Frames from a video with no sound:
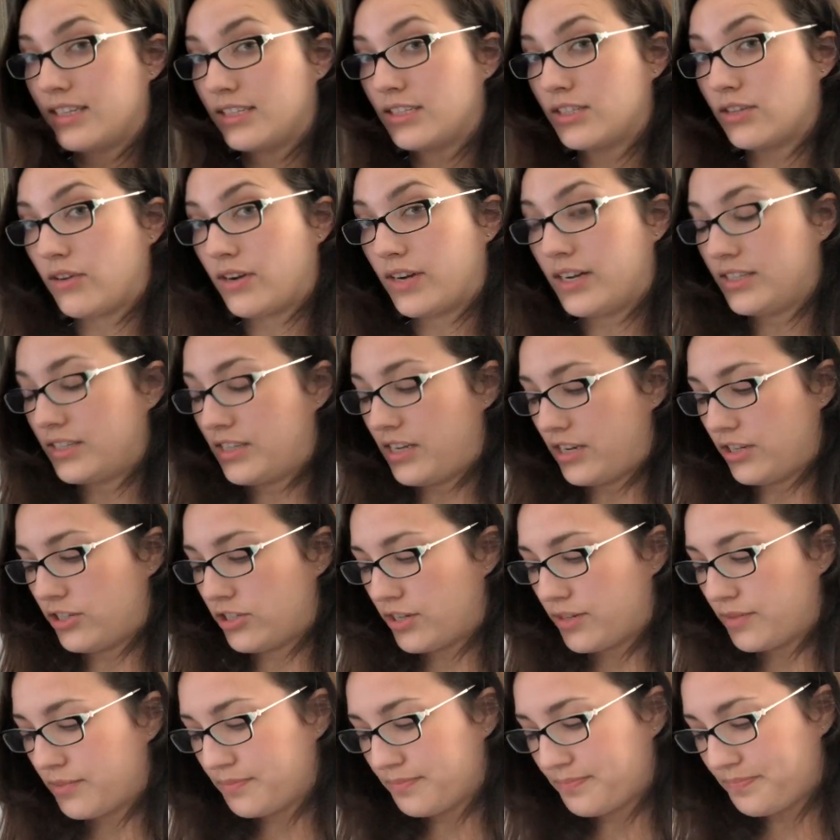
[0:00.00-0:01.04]

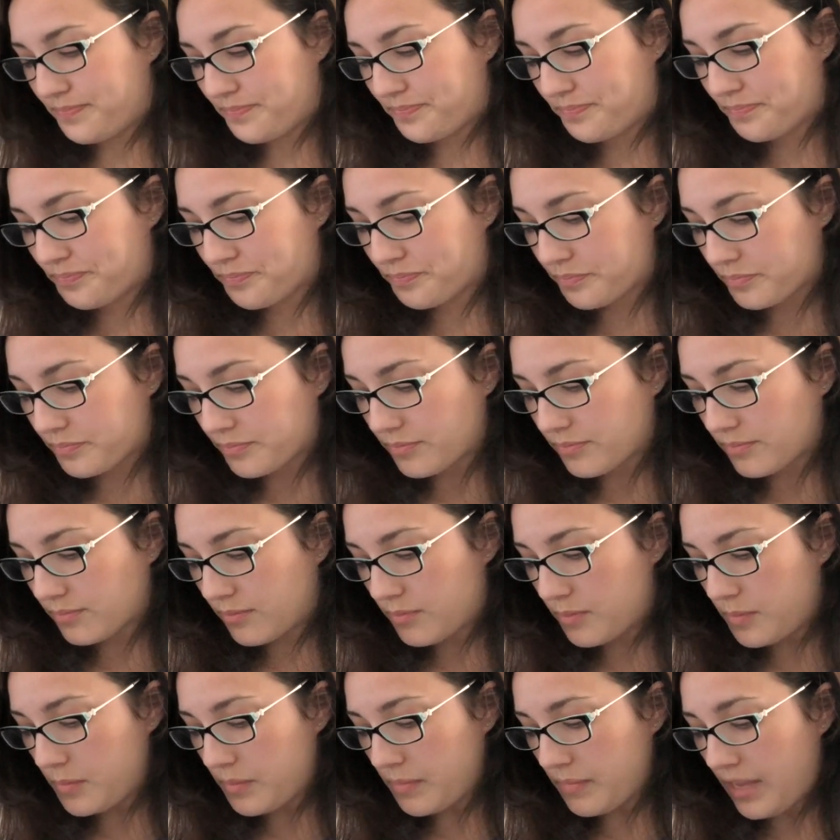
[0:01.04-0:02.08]
disorientation.
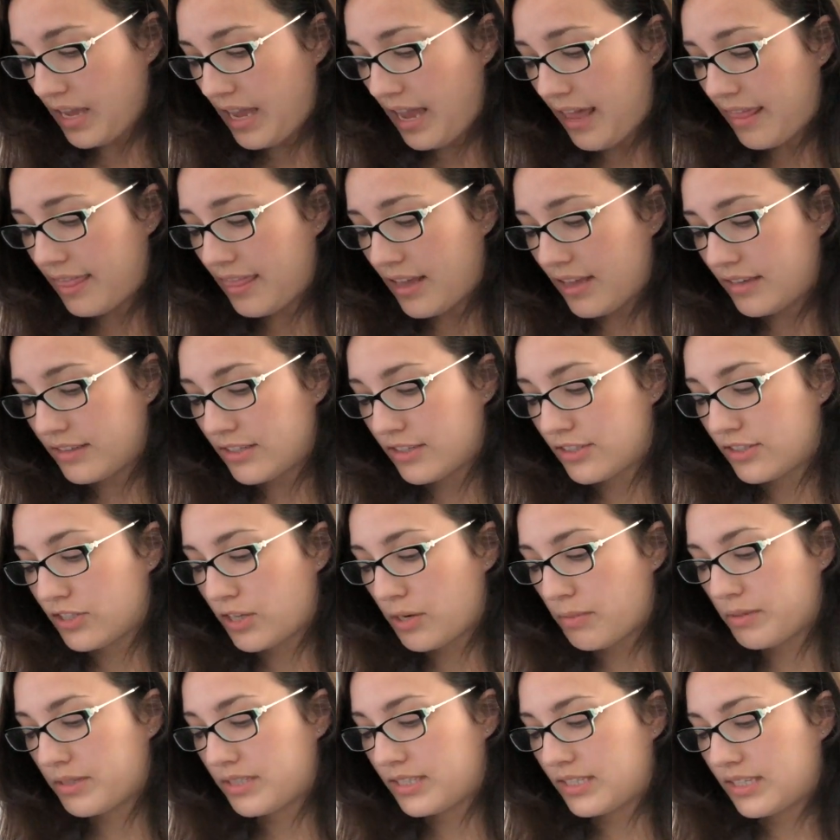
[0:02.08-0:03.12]
And then
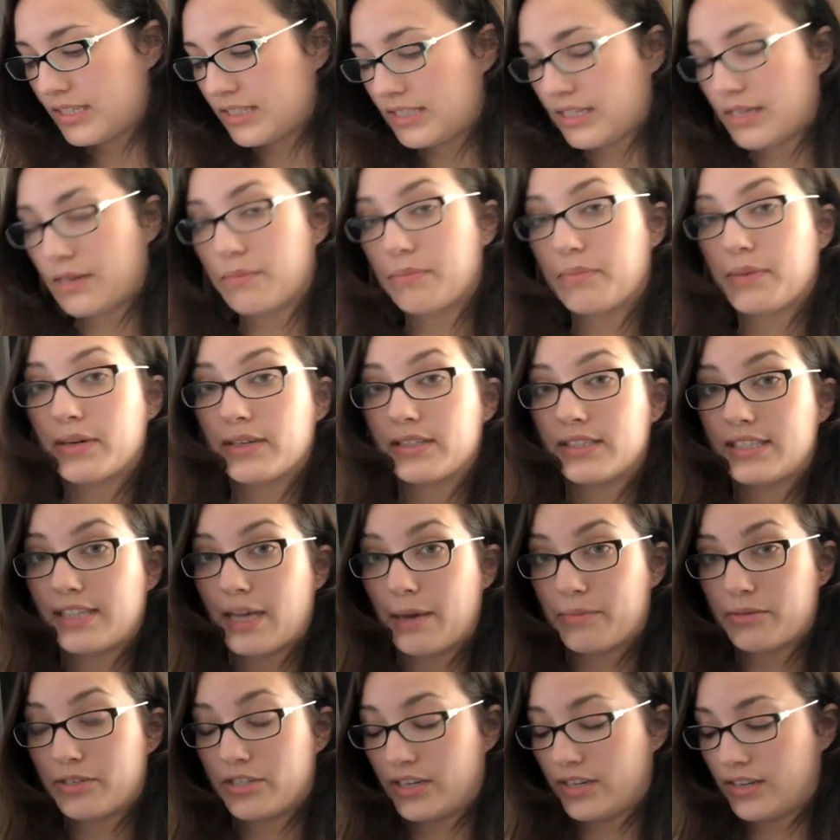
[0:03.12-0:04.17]
disturbances in
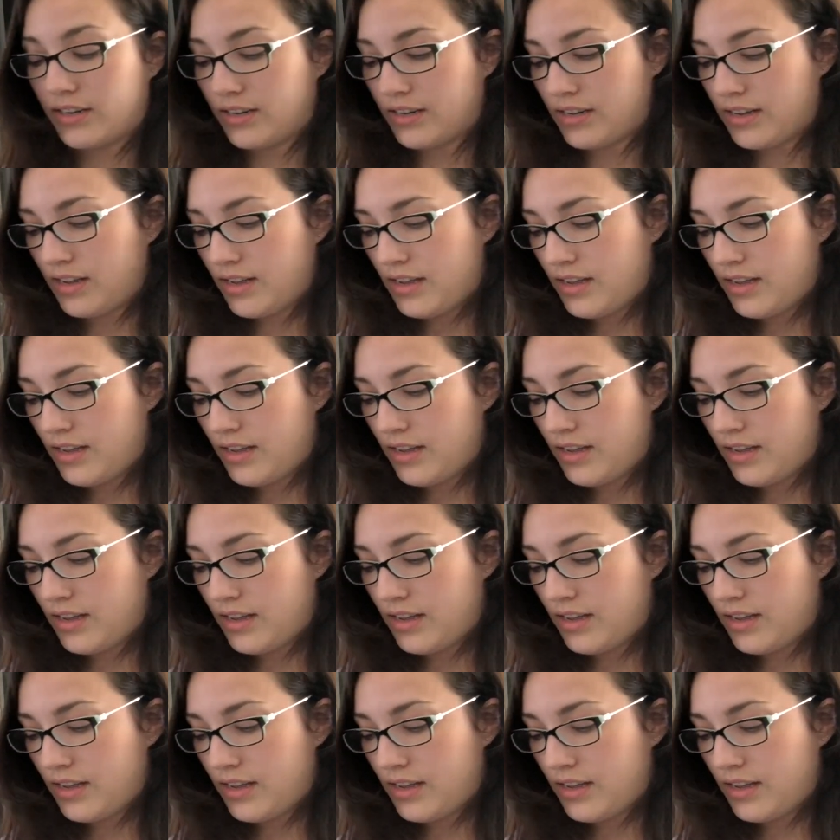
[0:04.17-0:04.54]
perception,